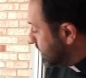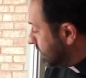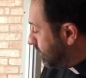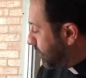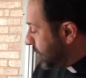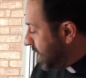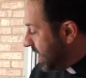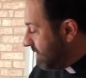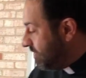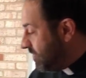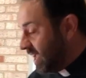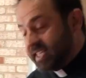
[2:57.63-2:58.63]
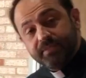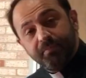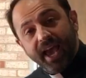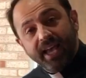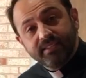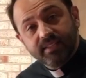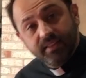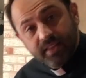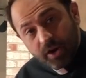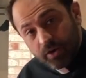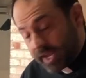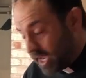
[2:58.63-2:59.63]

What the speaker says: If you need a face mask, they are